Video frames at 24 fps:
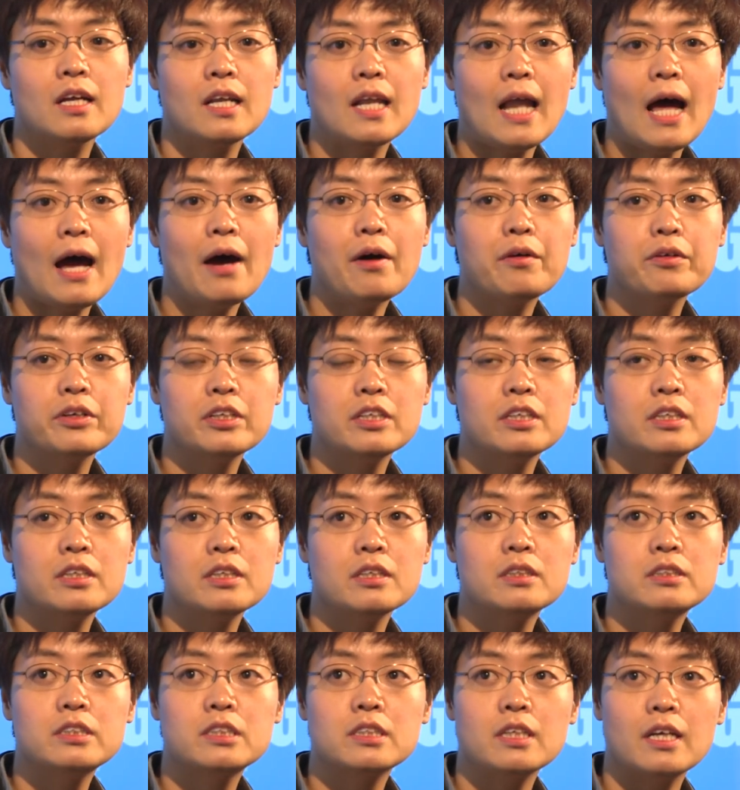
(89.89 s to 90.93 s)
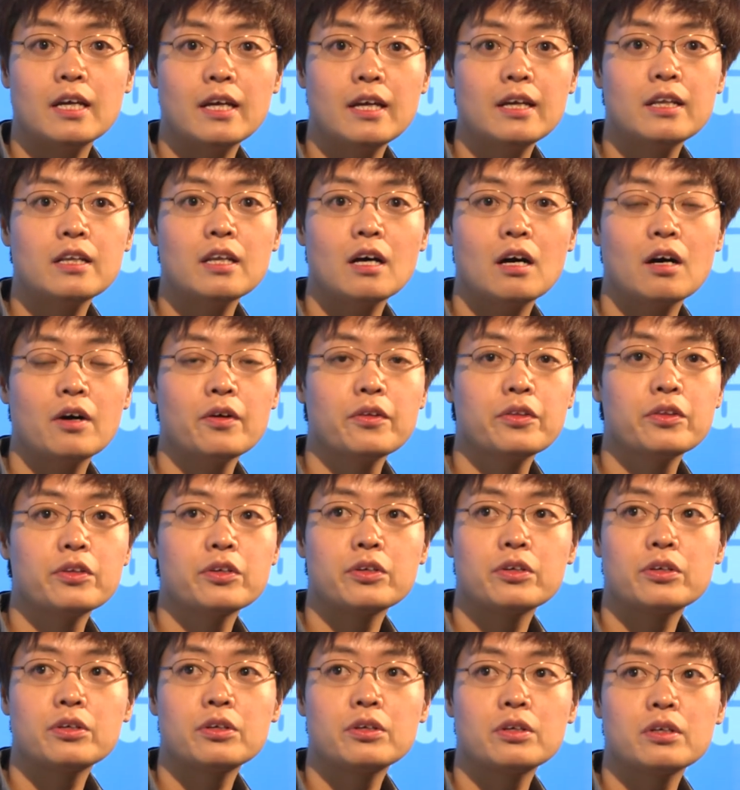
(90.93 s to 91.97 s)
Now it in
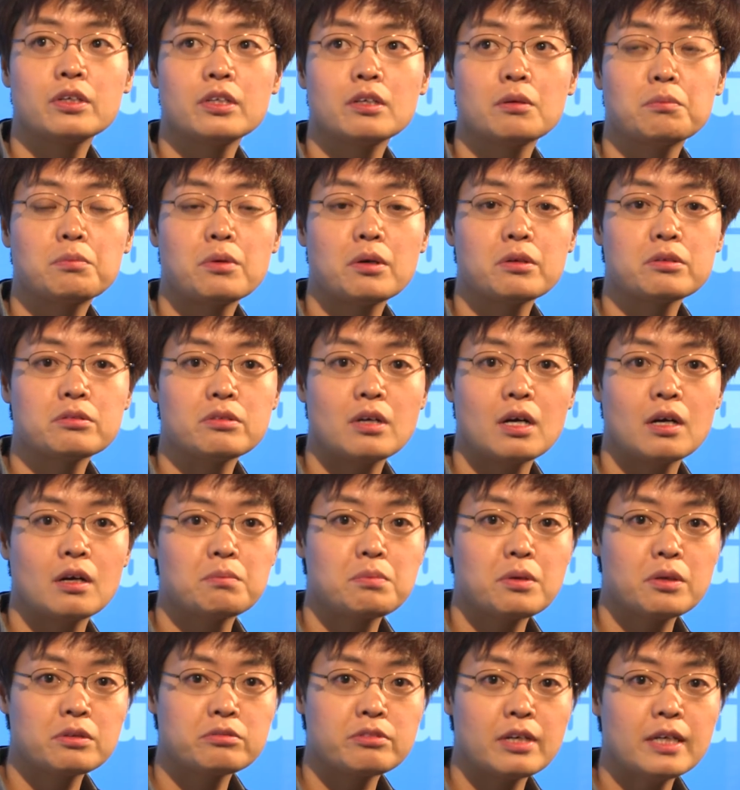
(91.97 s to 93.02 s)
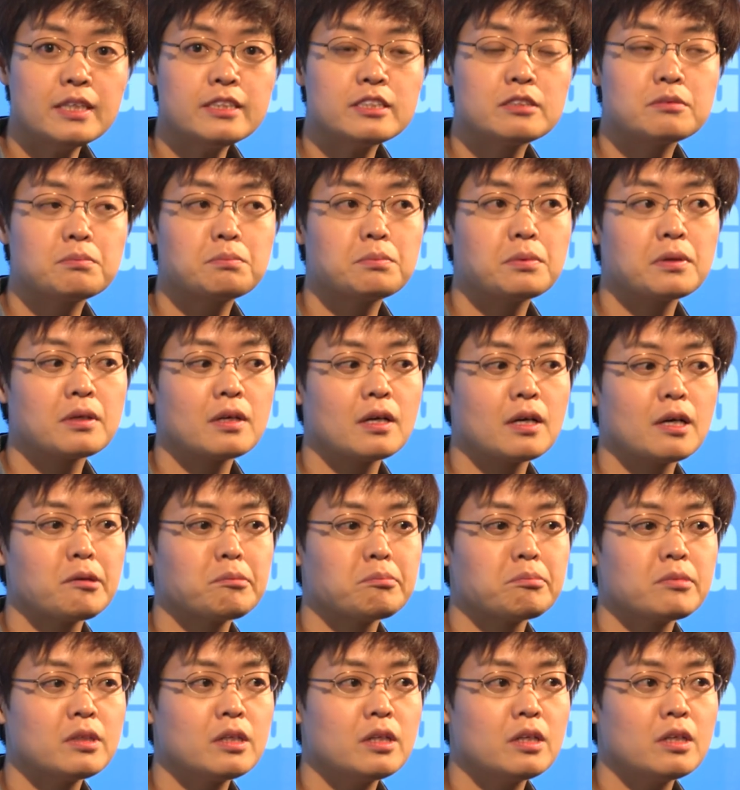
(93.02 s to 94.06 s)
under you know pro, uh, progress, but
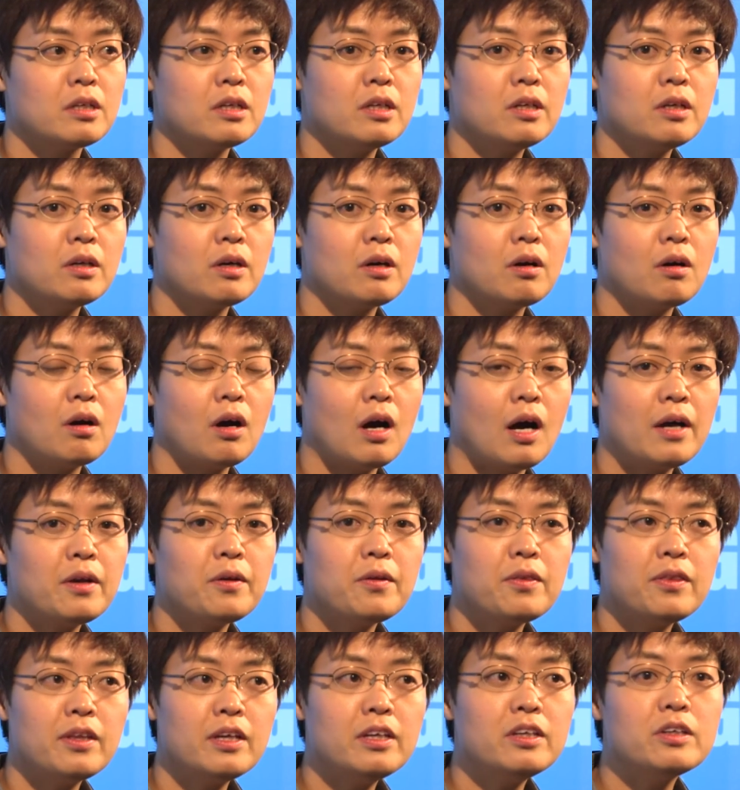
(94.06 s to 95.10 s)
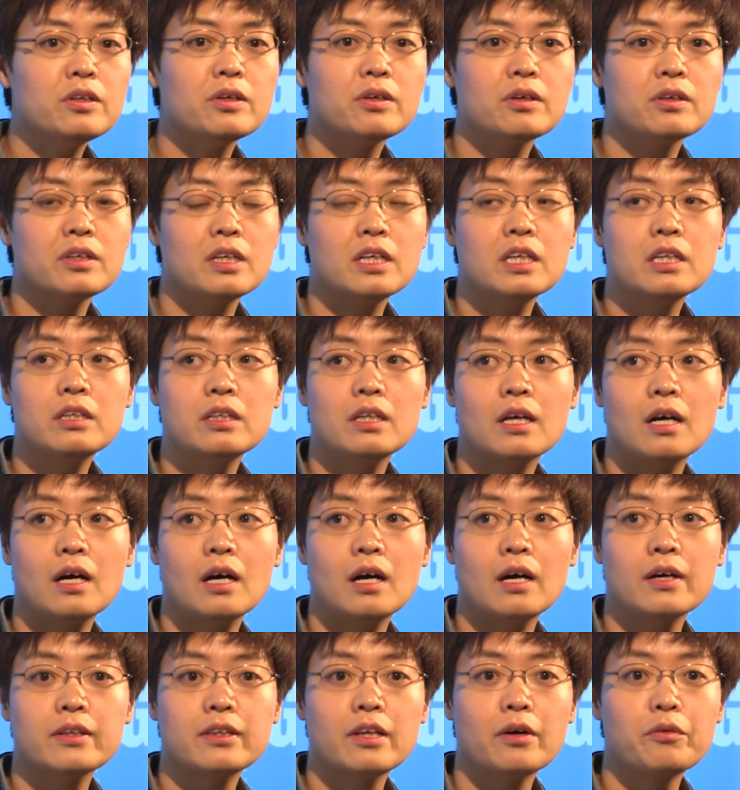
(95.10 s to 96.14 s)
um, you know I don't think you know it
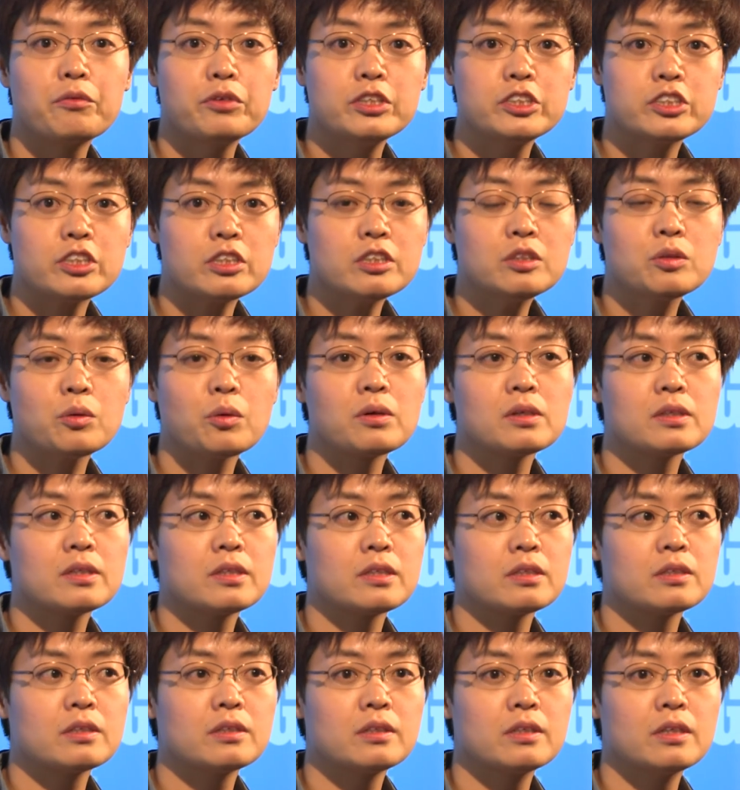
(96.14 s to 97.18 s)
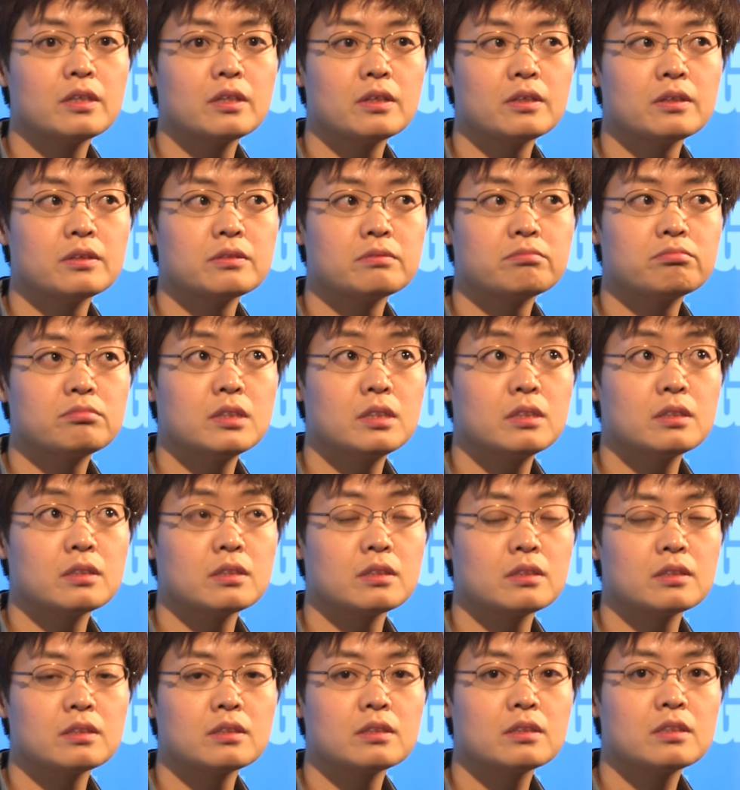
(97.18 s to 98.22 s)
uh, the result or the you know
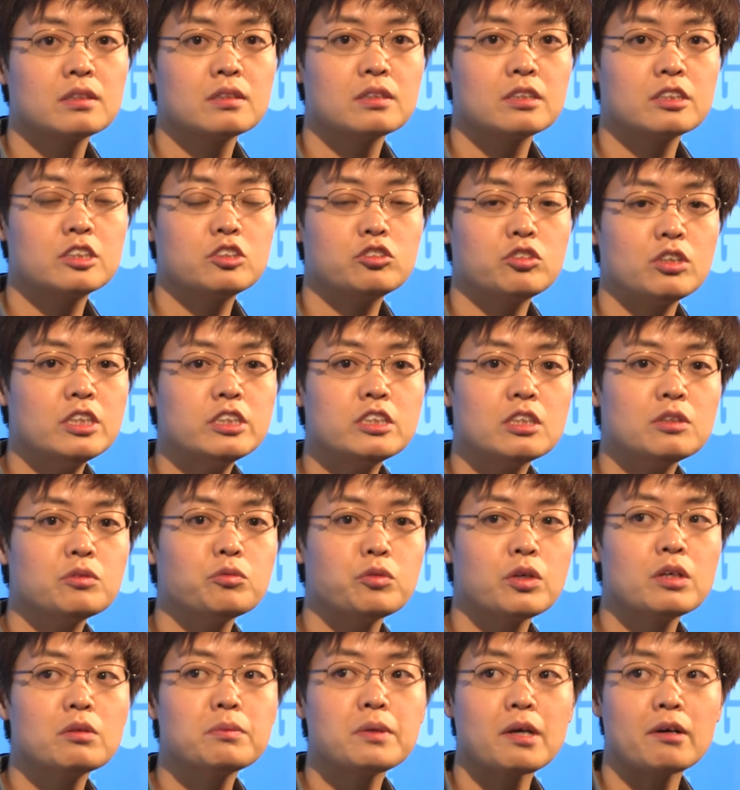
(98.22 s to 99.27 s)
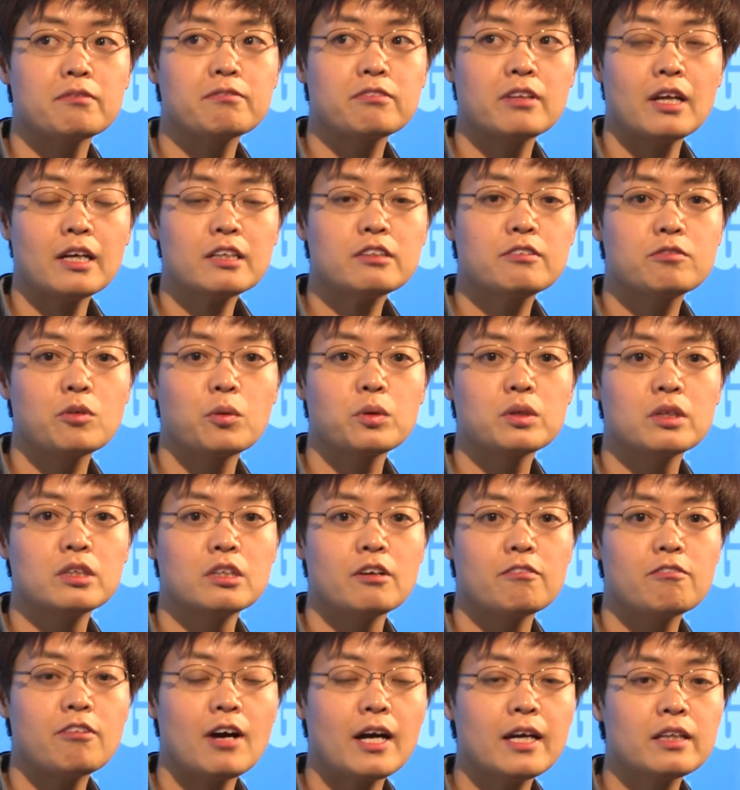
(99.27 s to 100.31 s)
the, the situation will be applied for the
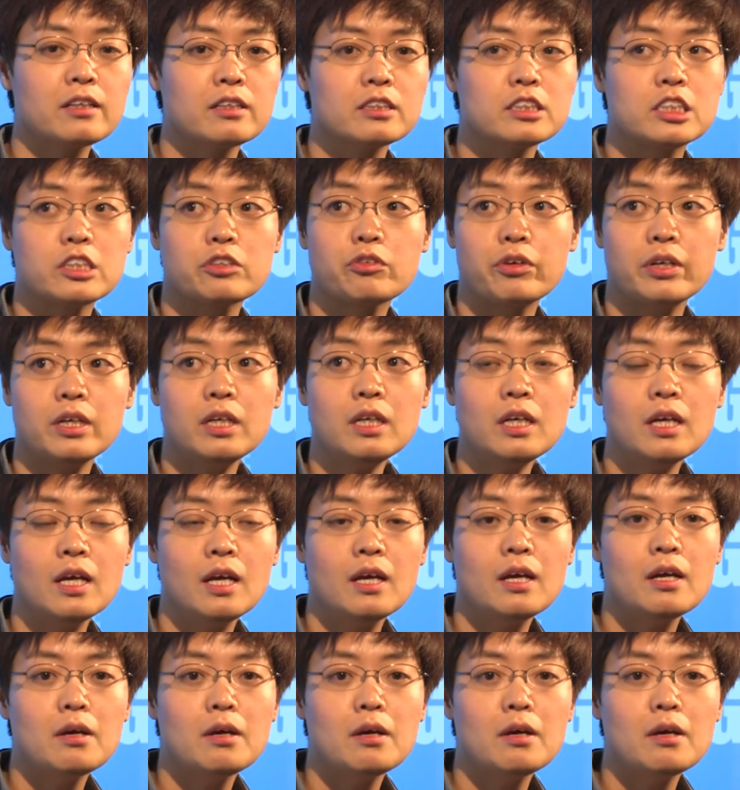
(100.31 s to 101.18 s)
you know, final decree.